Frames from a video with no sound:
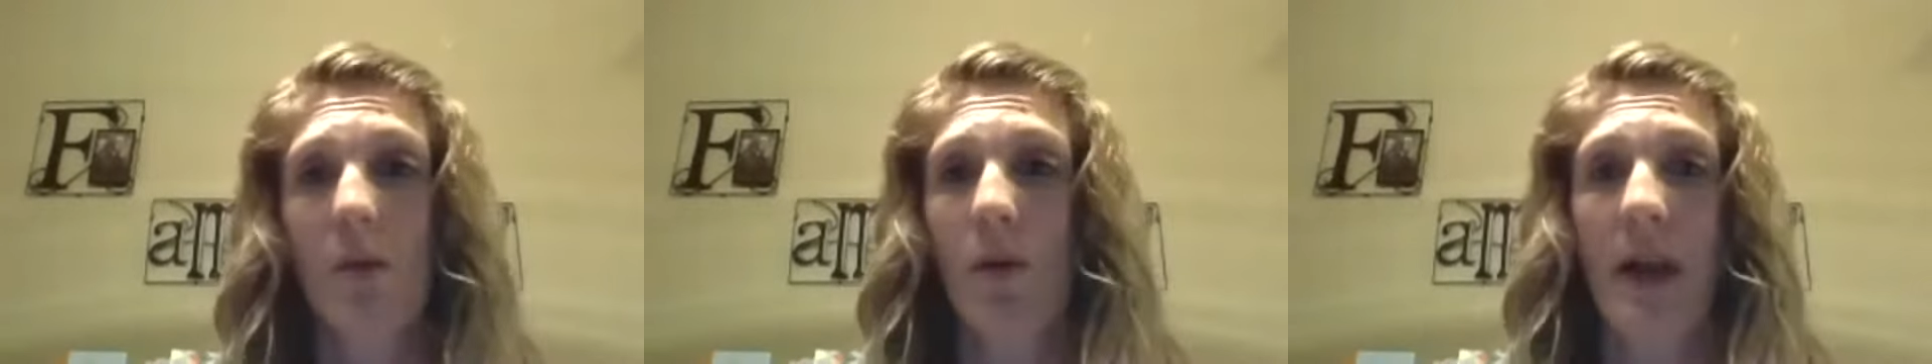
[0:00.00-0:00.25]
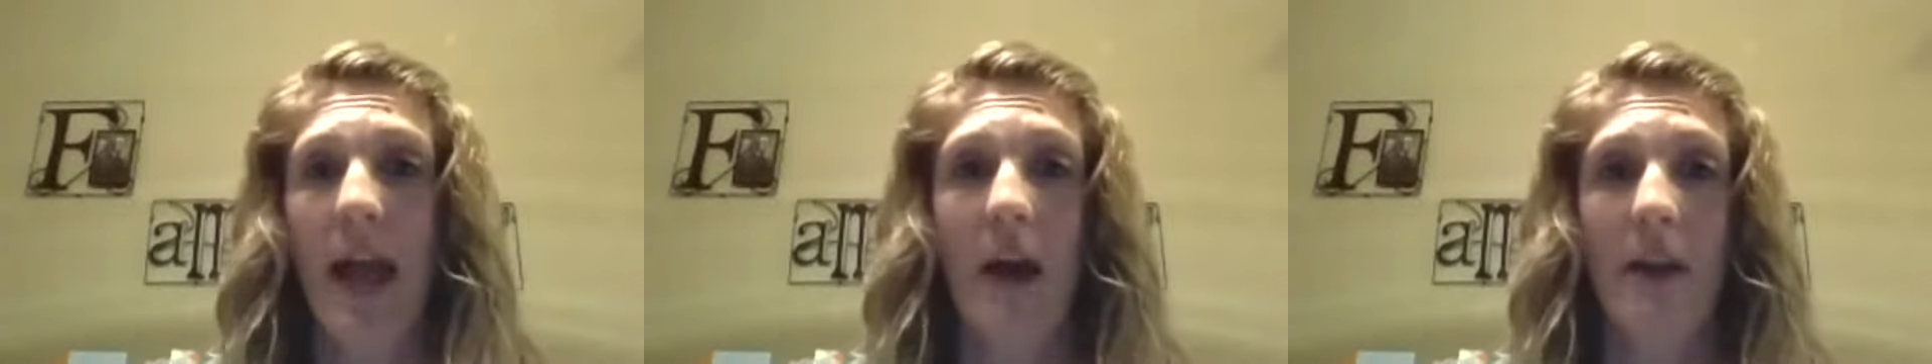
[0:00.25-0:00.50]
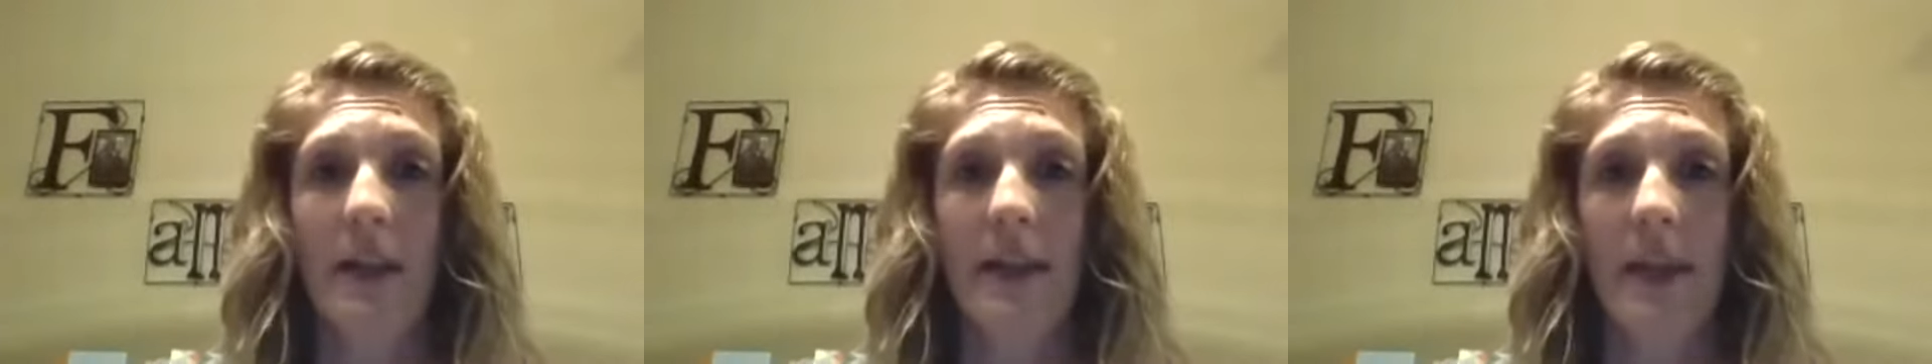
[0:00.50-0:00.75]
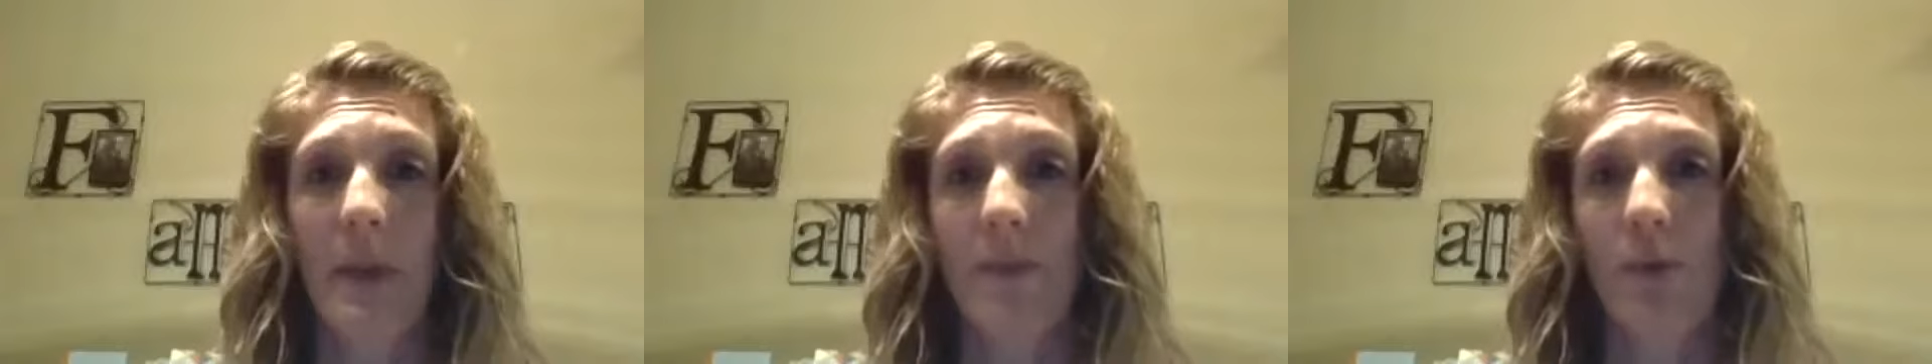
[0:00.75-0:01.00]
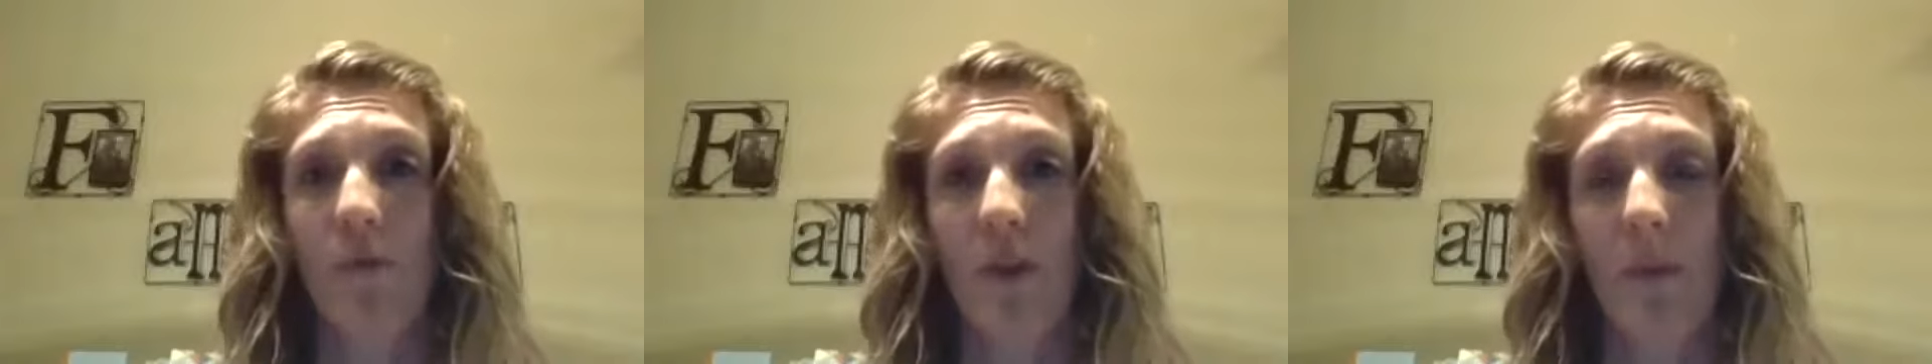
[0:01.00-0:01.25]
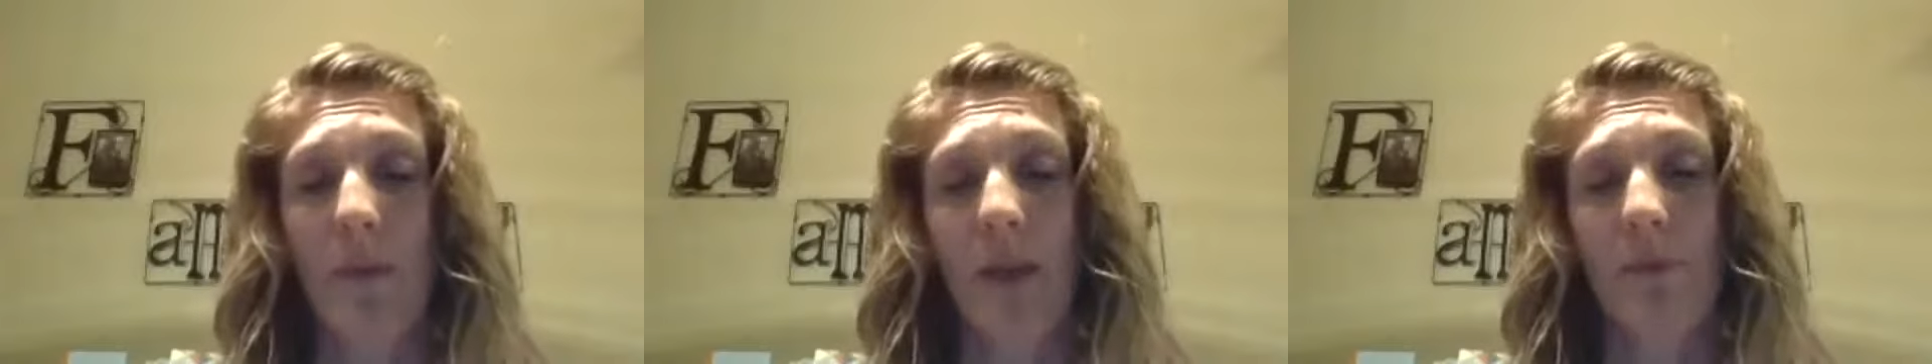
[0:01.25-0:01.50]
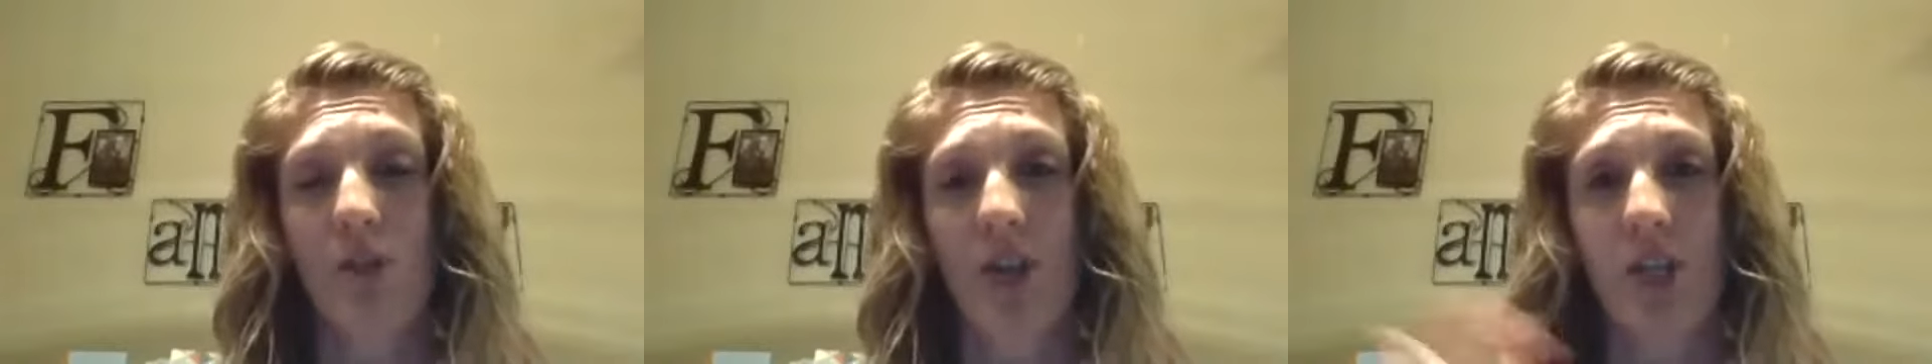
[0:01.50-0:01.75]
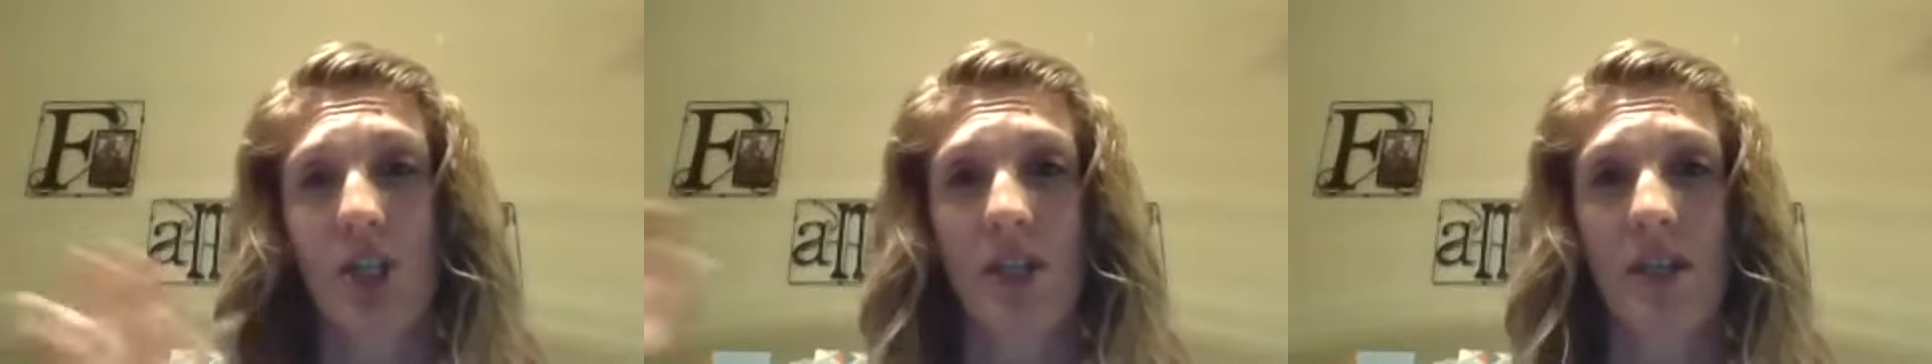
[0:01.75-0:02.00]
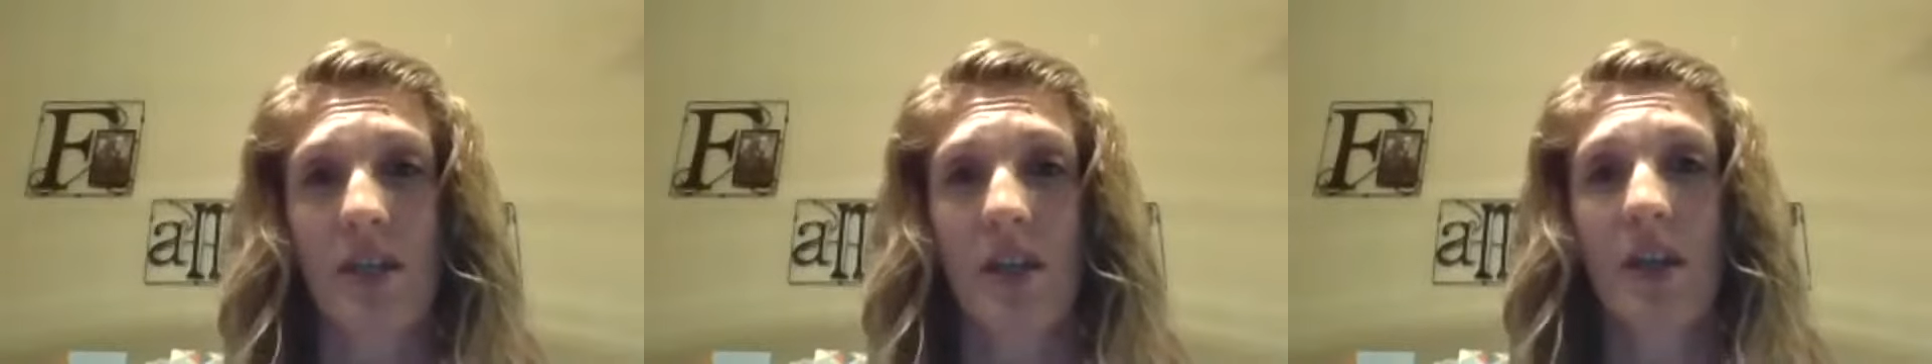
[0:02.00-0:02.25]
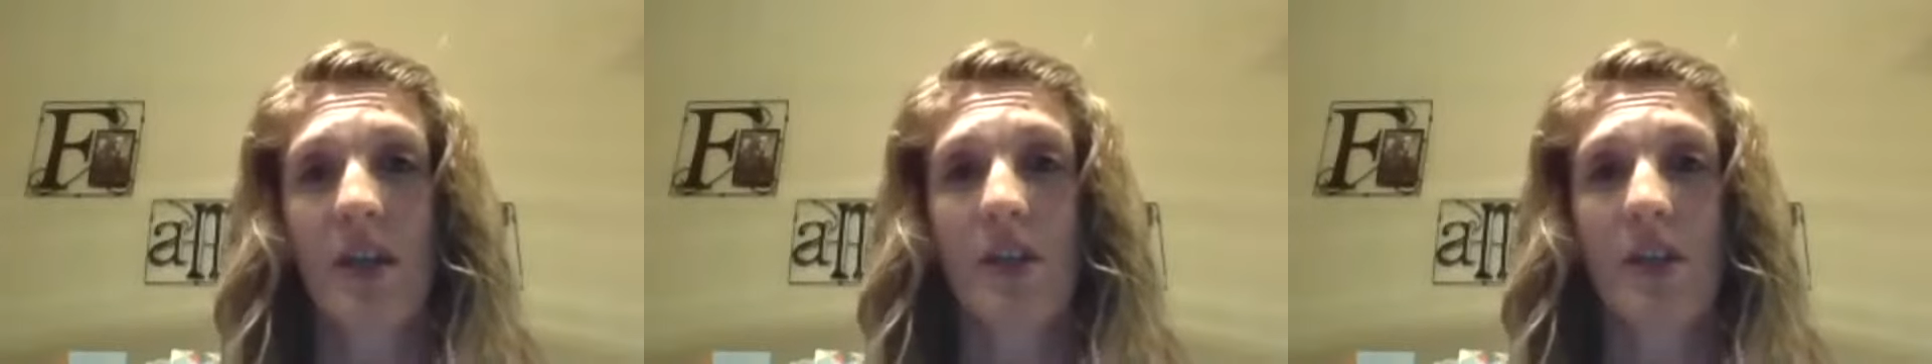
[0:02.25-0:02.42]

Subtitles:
or how to get people from the objection